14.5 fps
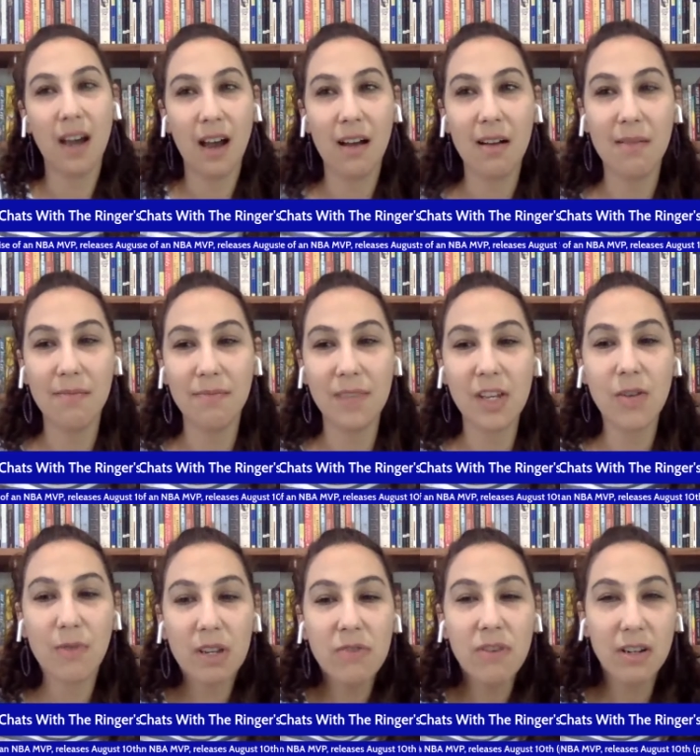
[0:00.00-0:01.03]
Um, you know,
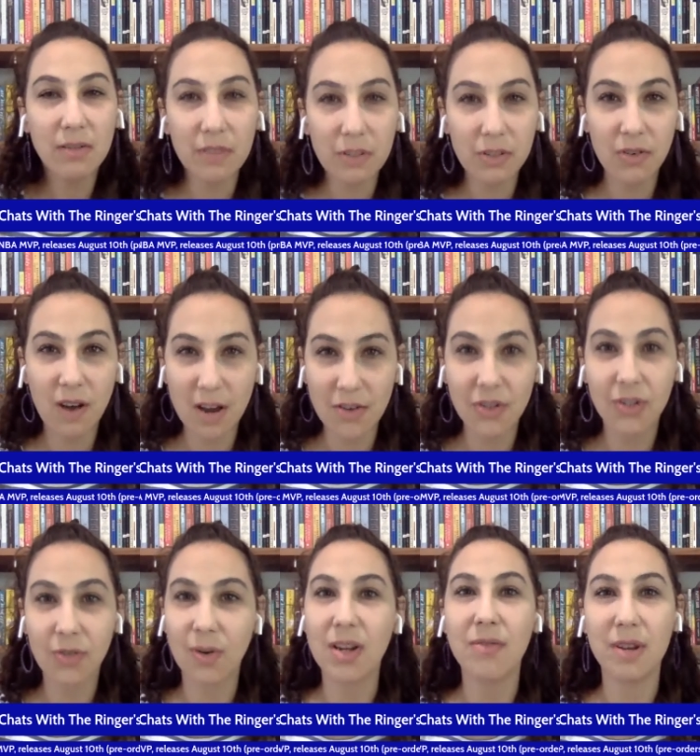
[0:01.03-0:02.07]
when you interview
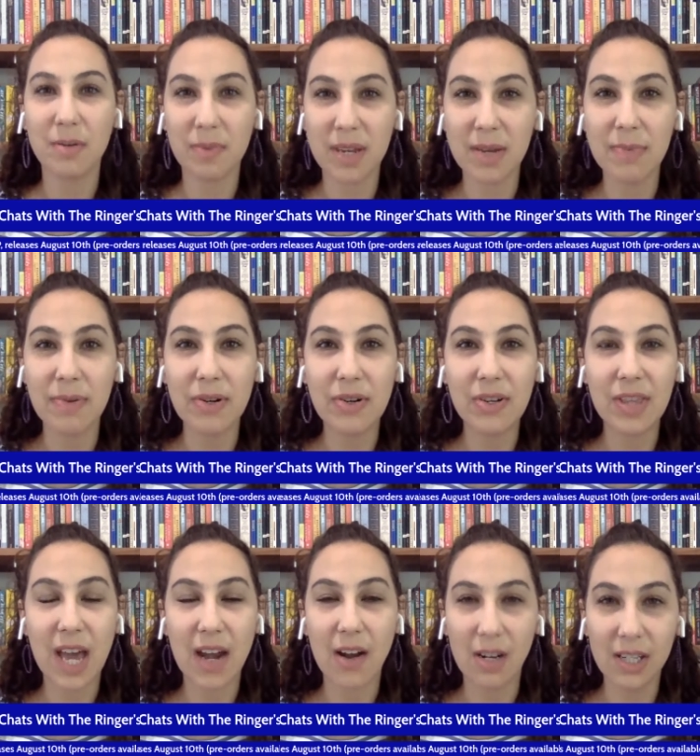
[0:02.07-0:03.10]
221 people
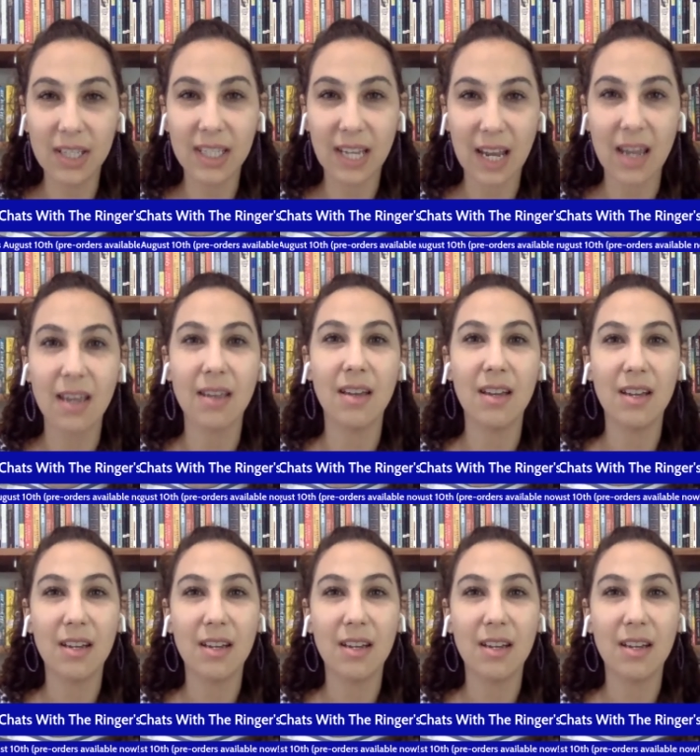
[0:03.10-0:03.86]
that all say,